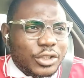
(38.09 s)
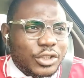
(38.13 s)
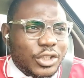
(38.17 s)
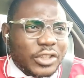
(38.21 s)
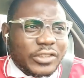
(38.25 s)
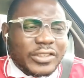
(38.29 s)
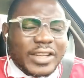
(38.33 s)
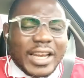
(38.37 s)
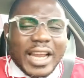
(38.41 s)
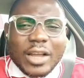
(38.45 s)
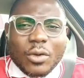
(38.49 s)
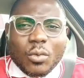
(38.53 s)

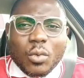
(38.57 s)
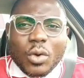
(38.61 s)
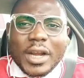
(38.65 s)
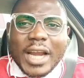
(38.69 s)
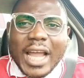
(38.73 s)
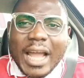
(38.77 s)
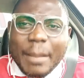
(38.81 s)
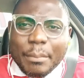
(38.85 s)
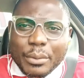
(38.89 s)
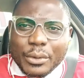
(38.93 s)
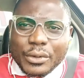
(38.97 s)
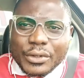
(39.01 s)
Just like
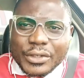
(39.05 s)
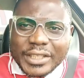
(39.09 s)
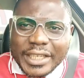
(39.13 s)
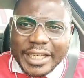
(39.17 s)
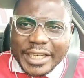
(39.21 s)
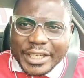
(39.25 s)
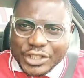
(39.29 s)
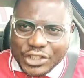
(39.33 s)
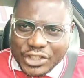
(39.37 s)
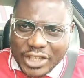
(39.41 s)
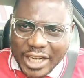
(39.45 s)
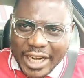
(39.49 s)
what happened
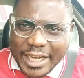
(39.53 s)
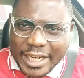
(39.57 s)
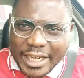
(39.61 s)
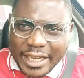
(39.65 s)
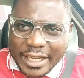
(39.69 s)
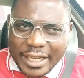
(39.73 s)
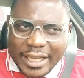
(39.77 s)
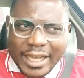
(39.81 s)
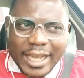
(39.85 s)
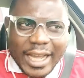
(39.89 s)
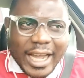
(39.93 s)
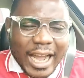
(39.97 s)
in
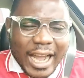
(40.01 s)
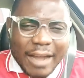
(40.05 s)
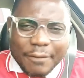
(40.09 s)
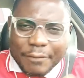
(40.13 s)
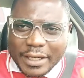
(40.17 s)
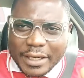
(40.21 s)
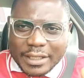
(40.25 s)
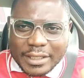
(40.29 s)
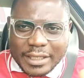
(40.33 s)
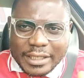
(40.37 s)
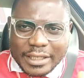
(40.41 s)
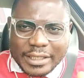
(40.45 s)
China
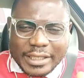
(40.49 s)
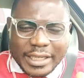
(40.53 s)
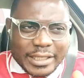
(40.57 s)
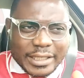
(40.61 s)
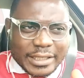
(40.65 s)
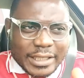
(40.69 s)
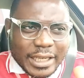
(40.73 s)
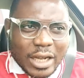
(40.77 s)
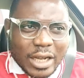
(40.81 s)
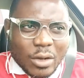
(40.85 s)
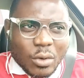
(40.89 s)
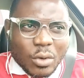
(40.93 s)
affected the
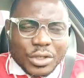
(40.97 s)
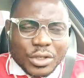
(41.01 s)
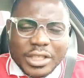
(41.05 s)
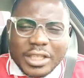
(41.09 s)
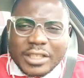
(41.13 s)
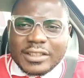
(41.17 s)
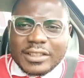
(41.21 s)
entire world.